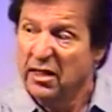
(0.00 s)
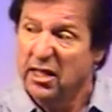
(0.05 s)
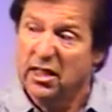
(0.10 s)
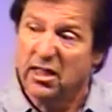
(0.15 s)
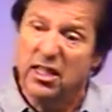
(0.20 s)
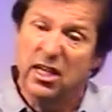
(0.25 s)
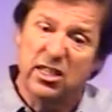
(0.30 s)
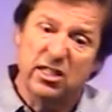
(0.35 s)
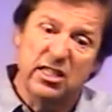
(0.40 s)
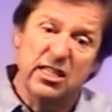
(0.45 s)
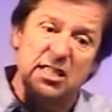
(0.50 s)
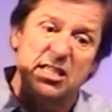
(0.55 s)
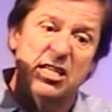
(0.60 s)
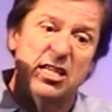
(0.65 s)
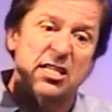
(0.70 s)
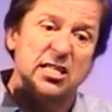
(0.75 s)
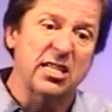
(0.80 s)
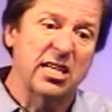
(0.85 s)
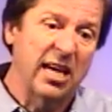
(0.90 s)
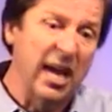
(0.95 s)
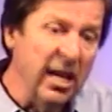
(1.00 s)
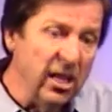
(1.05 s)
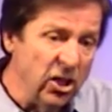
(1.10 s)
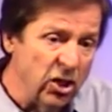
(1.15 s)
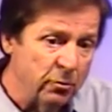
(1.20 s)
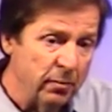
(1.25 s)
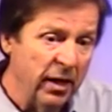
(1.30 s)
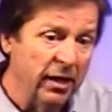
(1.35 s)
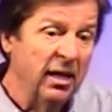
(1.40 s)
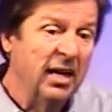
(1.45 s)
that this is his
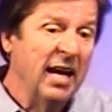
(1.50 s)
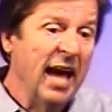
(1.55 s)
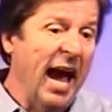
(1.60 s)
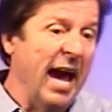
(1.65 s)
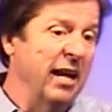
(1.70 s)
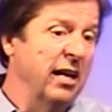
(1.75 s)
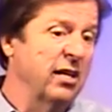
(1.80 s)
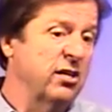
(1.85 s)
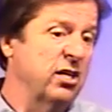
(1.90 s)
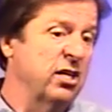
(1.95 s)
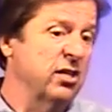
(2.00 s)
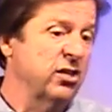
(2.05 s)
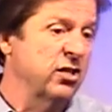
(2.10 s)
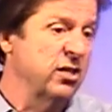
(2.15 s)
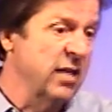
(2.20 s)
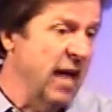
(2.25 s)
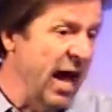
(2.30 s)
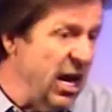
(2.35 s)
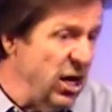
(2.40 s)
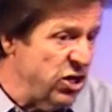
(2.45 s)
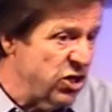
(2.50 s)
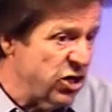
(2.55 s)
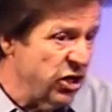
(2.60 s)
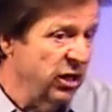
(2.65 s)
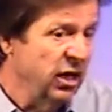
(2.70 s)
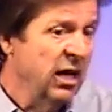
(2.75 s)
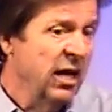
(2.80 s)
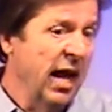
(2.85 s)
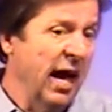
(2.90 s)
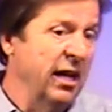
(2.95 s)
kinsman and it's his
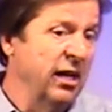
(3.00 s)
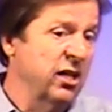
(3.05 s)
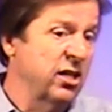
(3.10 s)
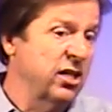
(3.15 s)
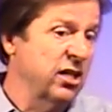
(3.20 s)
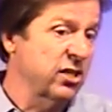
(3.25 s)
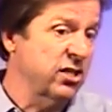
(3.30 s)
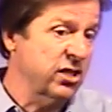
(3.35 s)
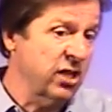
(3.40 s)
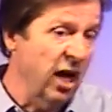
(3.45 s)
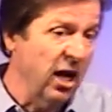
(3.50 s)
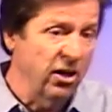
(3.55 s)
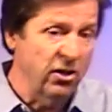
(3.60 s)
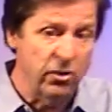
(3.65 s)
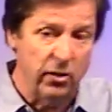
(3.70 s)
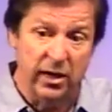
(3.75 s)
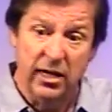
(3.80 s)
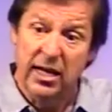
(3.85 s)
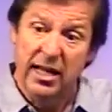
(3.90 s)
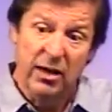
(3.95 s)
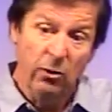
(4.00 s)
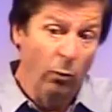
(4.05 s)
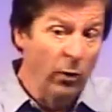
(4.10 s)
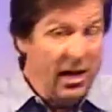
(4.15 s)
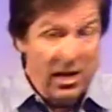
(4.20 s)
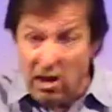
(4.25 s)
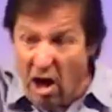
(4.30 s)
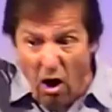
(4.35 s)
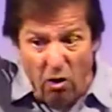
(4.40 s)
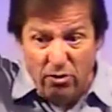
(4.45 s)
nation and it's his country. We
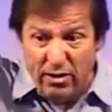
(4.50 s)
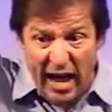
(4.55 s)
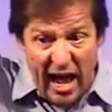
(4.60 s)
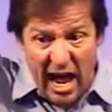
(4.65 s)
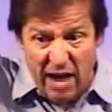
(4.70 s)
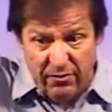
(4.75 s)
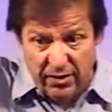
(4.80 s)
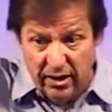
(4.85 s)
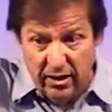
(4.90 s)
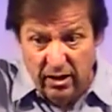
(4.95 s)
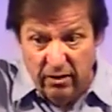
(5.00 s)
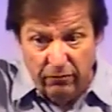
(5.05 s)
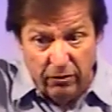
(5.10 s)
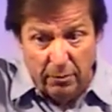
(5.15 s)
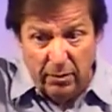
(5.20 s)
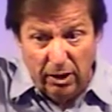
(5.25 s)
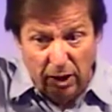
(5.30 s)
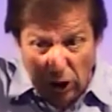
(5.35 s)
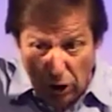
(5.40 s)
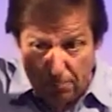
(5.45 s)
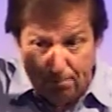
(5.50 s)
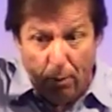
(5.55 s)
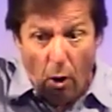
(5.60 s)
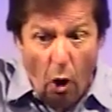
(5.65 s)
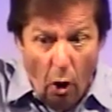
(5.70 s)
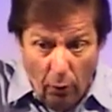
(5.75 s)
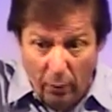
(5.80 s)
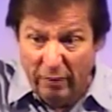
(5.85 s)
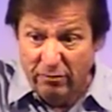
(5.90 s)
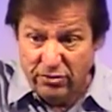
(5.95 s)
know David from a little
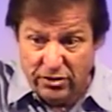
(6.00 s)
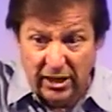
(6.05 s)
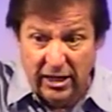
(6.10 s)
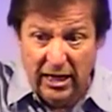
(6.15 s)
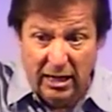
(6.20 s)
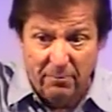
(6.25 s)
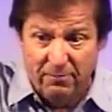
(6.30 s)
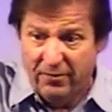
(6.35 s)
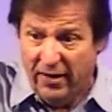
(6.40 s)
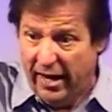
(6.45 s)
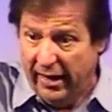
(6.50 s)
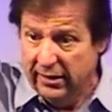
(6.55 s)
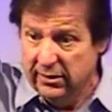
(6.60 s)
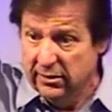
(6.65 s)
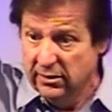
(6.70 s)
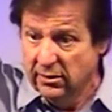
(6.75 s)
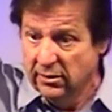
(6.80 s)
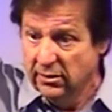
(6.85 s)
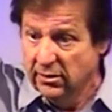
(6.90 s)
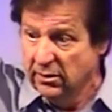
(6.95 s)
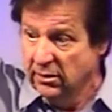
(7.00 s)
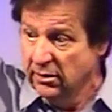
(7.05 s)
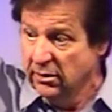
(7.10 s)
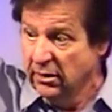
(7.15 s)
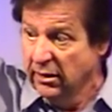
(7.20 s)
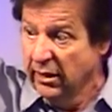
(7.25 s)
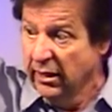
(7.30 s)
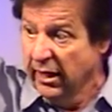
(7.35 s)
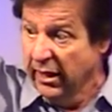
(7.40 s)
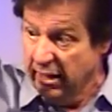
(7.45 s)
boy, we've seen him fight.
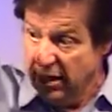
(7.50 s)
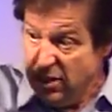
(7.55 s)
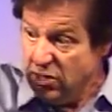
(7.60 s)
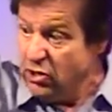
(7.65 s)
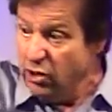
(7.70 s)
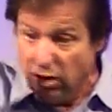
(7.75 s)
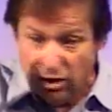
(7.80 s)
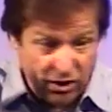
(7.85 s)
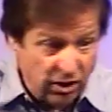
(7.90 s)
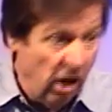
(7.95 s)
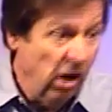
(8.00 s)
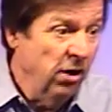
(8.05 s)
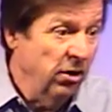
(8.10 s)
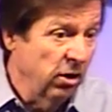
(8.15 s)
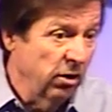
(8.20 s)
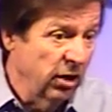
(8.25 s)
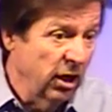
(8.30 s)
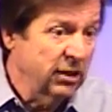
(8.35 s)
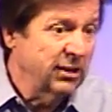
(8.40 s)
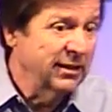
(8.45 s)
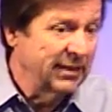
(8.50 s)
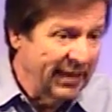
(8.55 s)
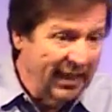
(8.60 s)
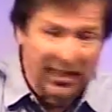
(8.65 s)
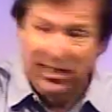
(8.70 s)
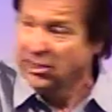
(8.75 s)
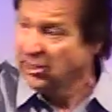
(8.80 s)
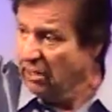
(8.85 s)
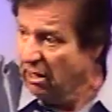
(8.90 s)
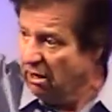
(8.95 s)
And he's going to turn on us and
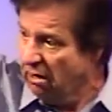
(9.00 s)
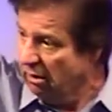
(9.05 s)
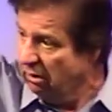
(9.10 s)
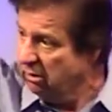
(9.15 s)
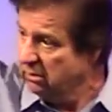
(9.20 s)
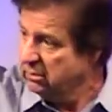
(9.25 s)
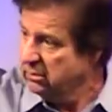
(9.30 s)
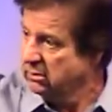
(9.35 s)
kill us all.